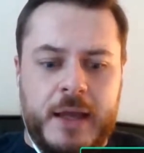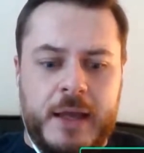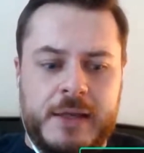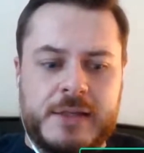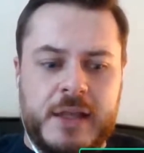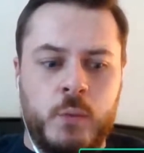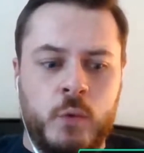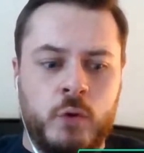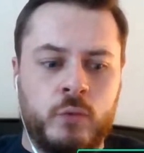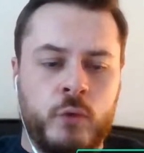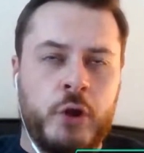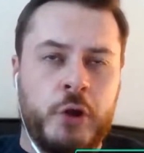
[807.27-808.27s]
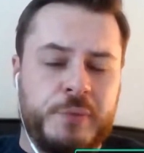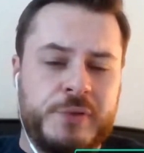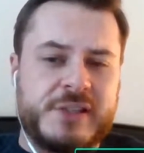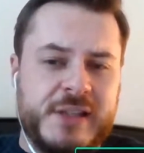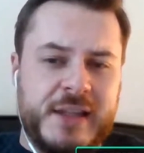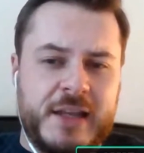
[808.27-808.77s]
And it will run up
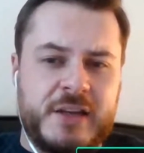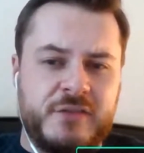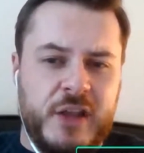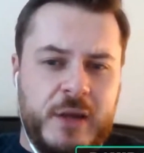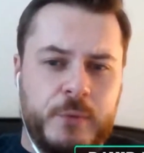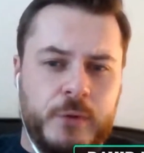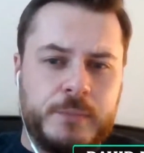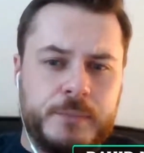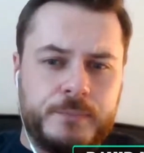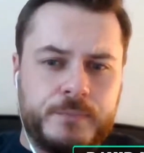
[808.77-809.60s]
until the end of April.